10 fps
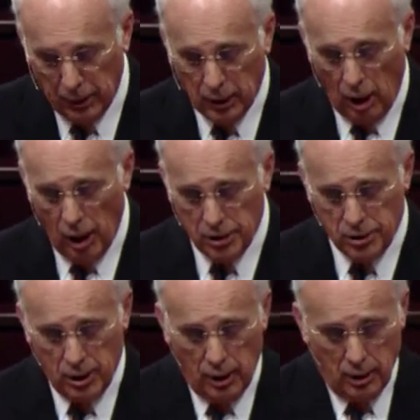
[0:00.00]

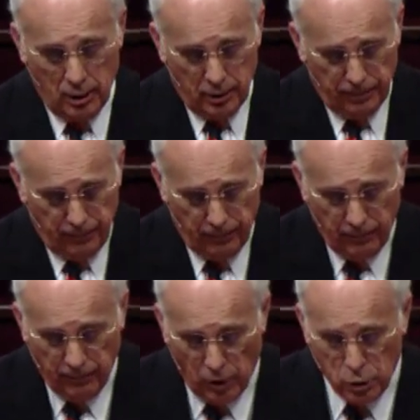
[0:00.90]
Because
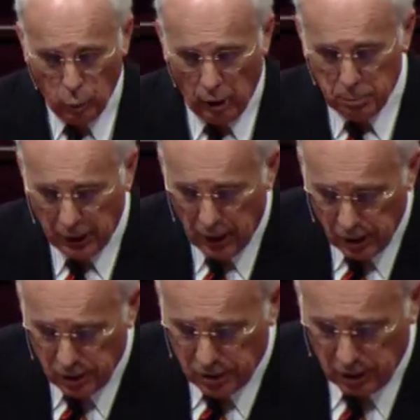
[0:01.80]
verse 1
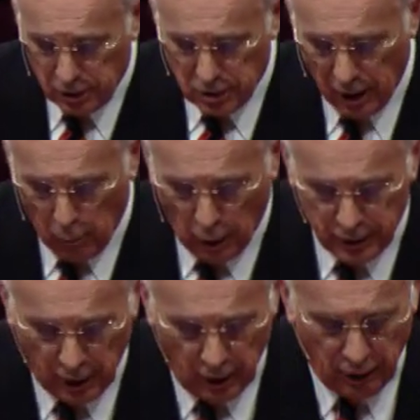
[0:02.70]
begins in Psalm
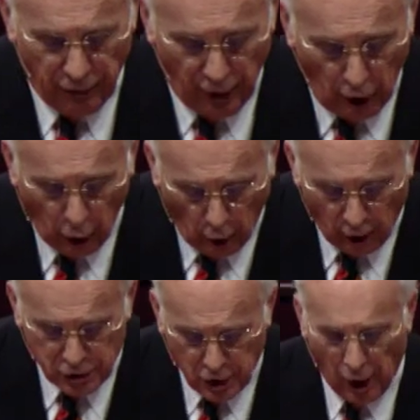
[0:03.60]
110 the
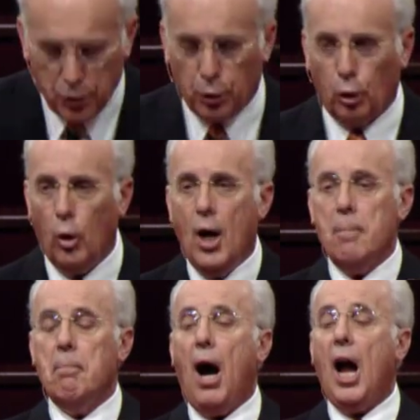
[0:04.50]
Lord said to
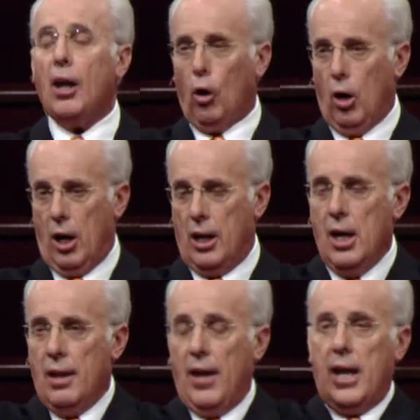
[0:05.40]
my
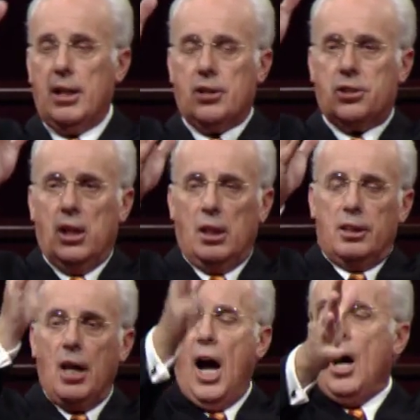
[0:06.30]
Lord, that is,
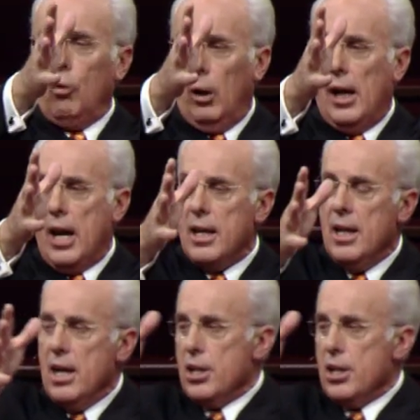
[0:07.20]
Yahweh